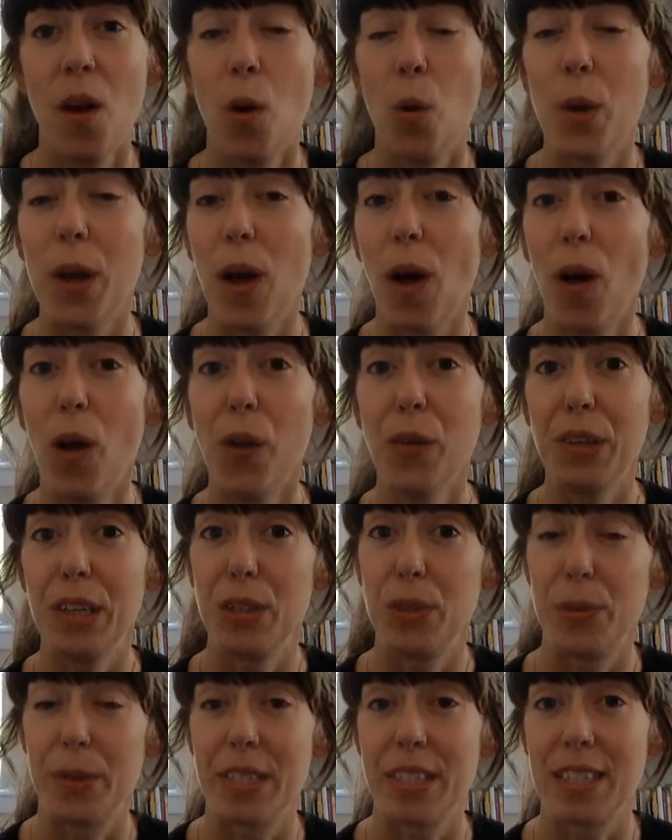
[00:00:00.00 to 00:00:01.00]
We all need
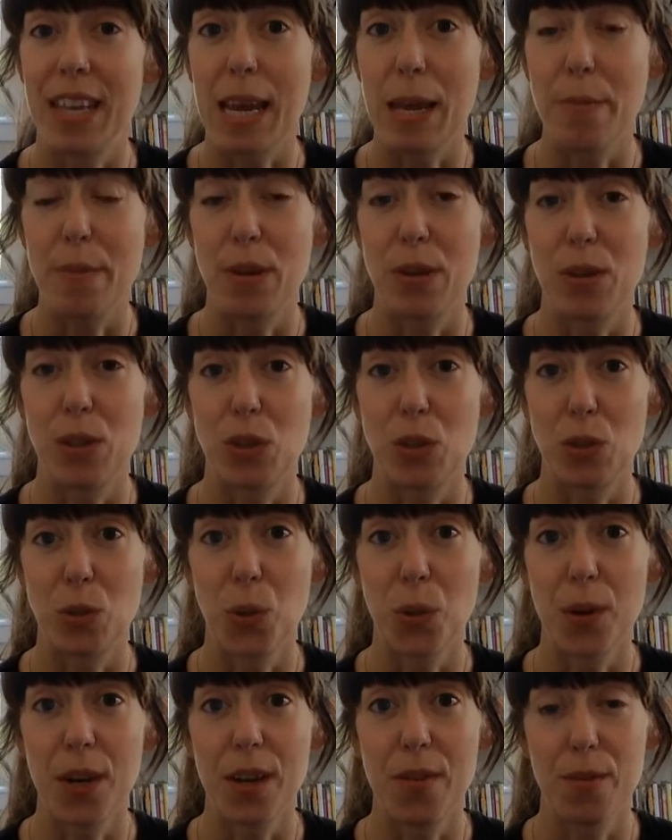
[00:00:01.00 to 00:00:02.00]
to escape into
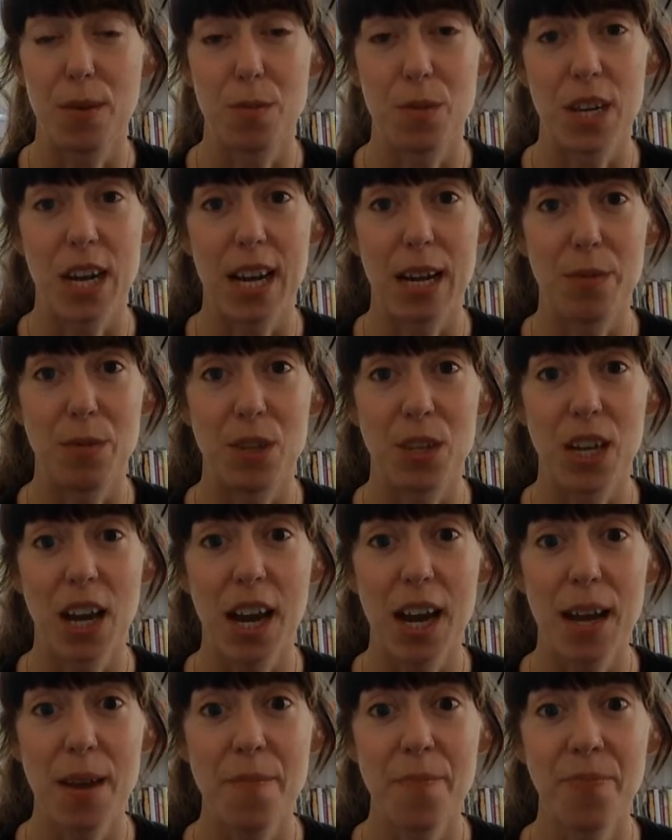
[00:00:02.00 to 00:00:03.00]
story from time to
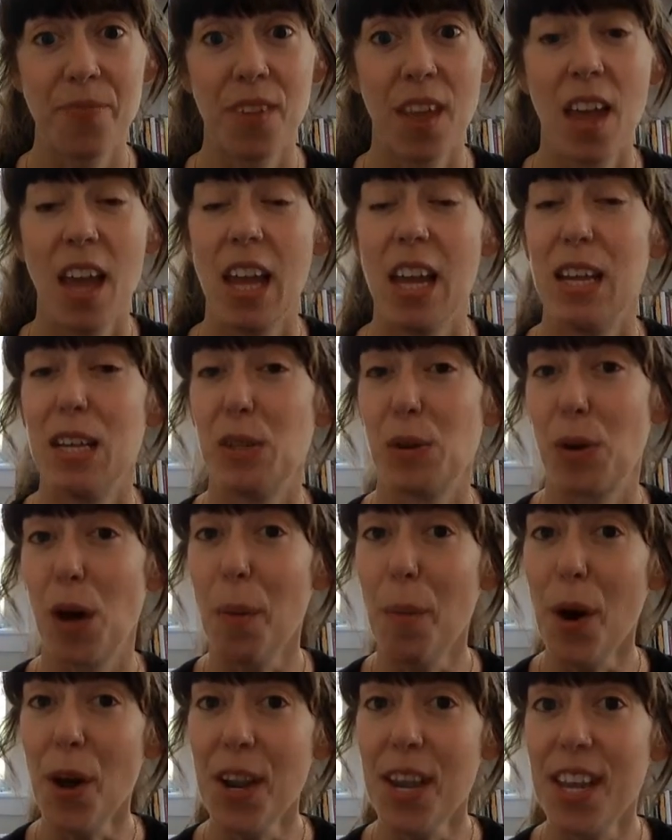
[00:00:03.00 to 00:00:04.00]
time, so come
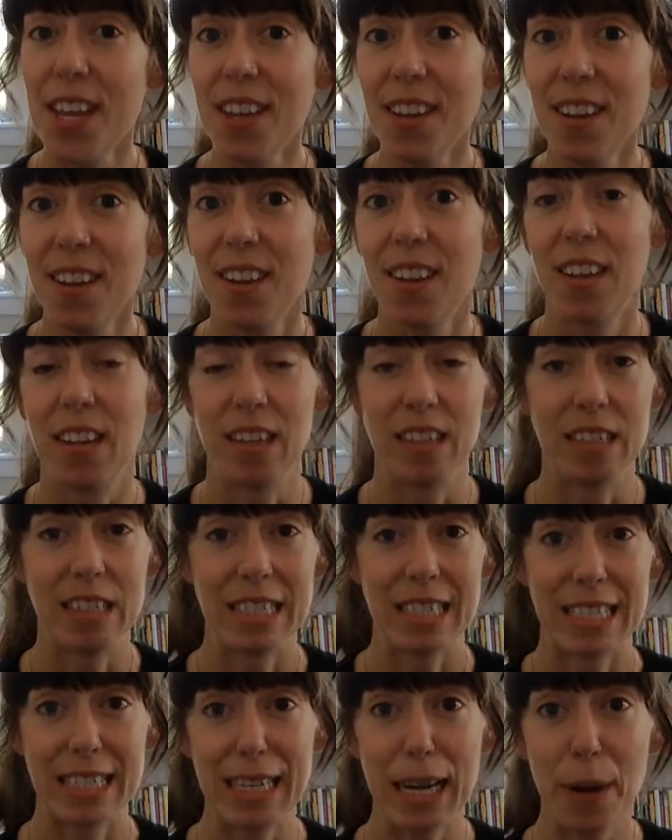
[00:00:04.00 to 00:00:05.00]
on in,
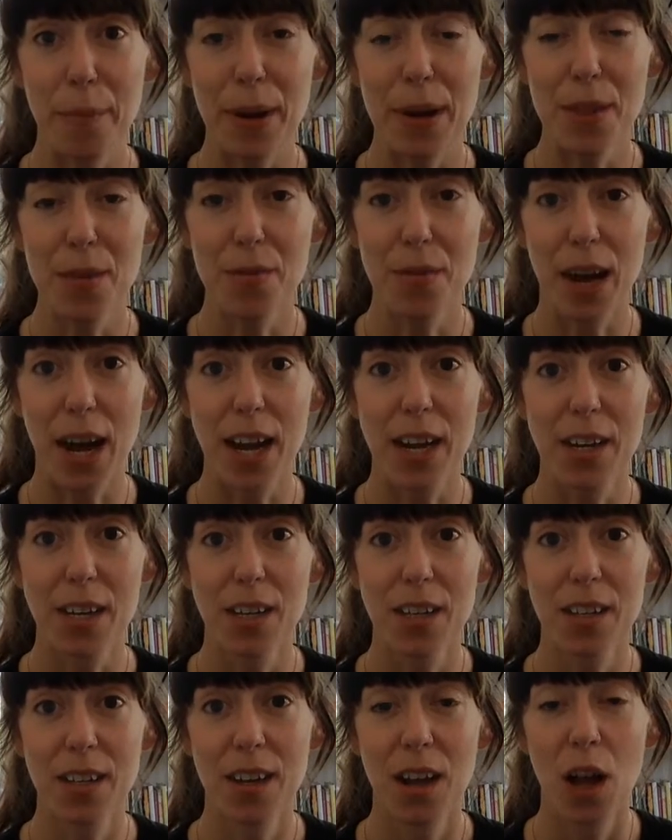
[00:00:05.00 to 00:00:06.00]
sit down by the
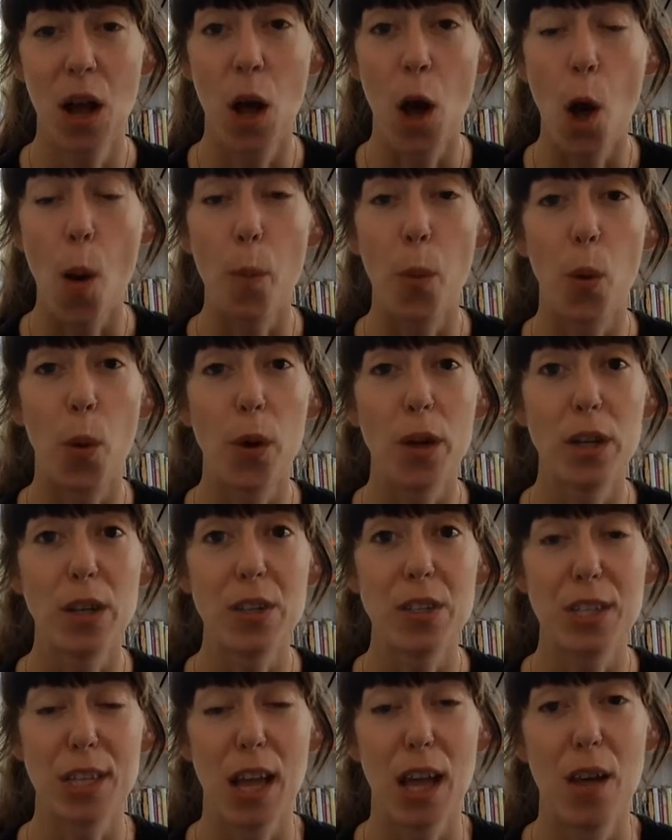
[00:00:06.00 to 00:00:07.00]
fire, pour
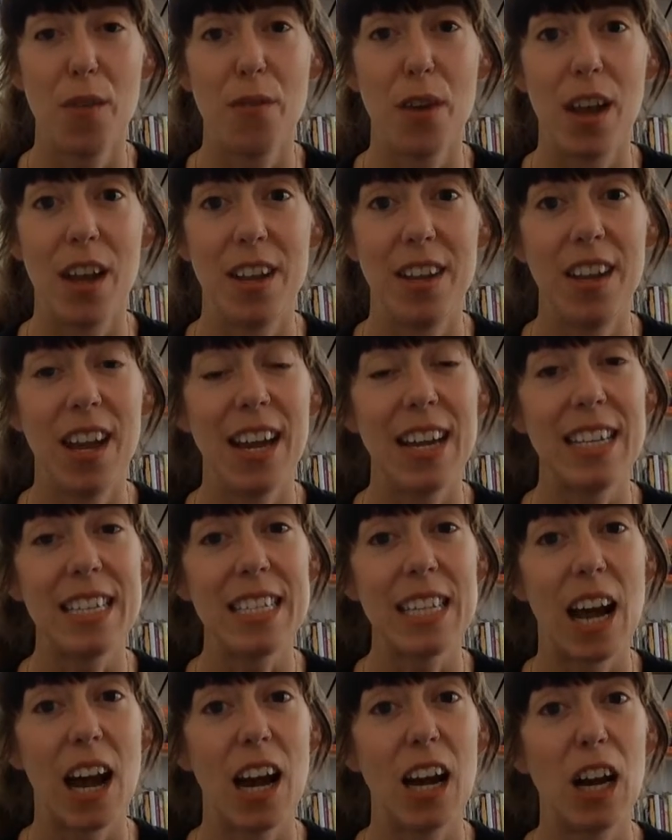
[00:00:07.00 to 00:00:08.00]
yourself a nice
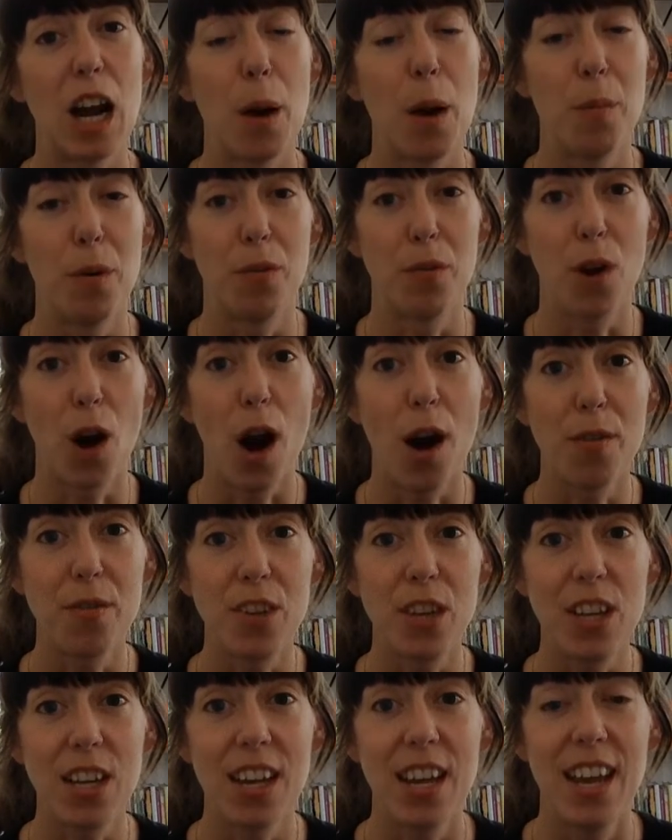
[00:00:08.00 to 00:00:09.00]
hot cup of
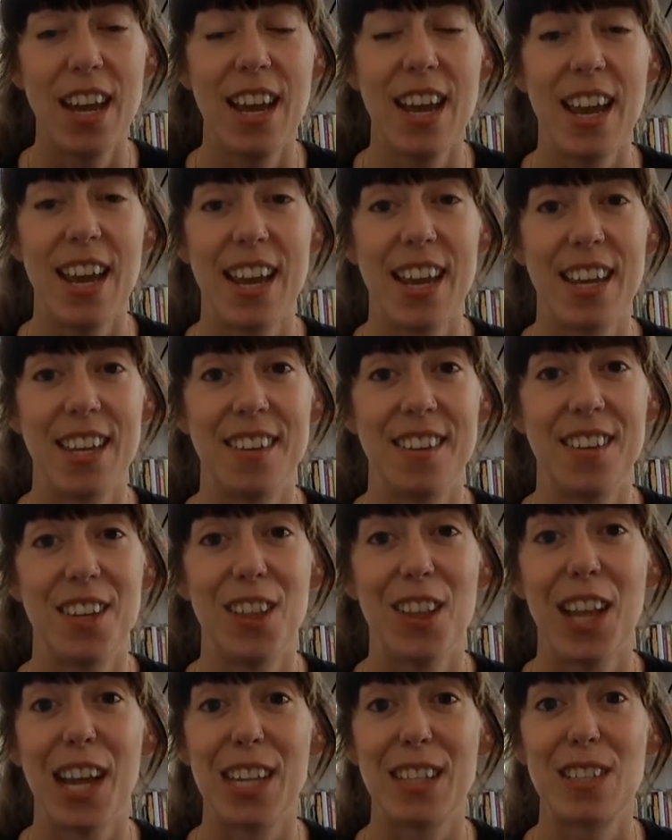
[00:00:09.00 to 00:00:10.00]
coffee, and
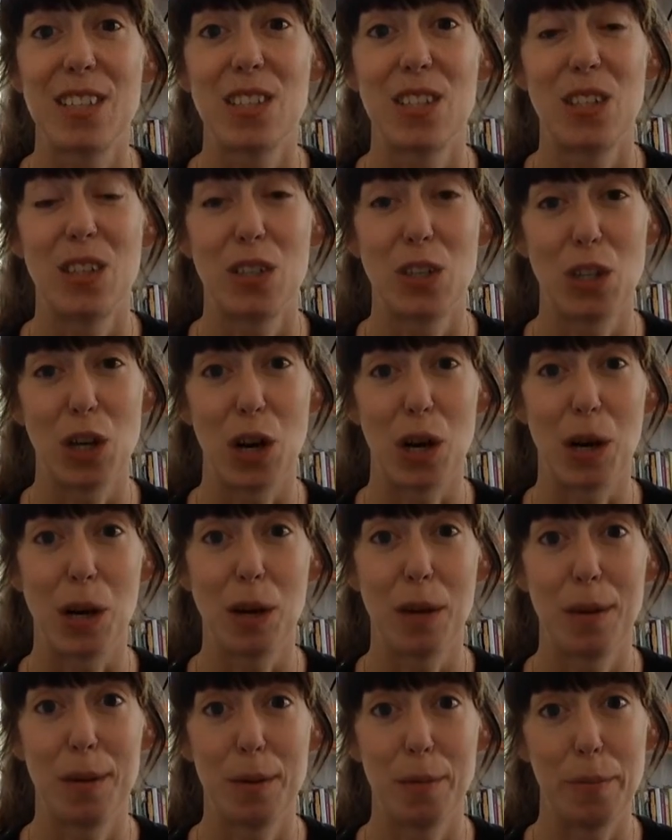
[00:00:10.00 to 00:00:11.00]
let's talk
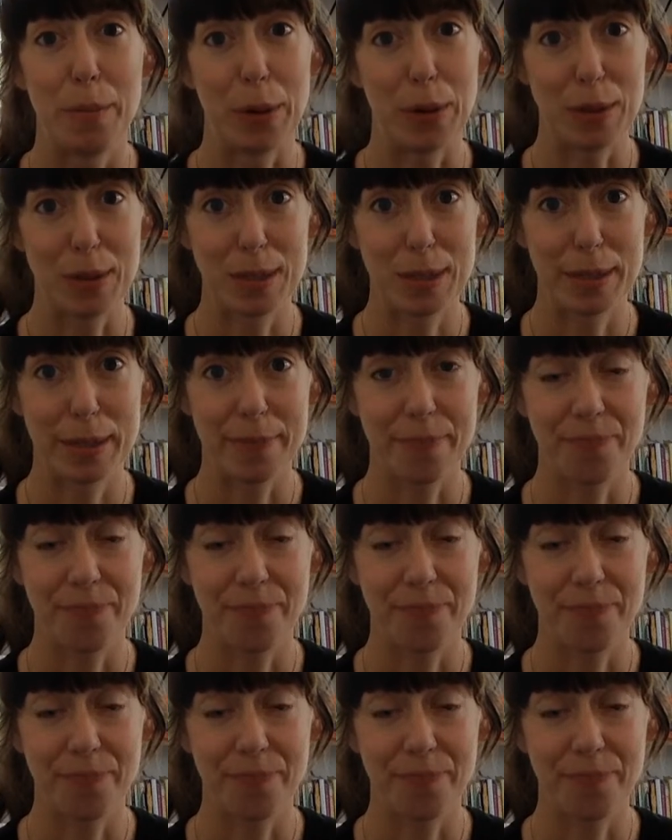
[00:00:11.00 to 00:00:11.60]
books.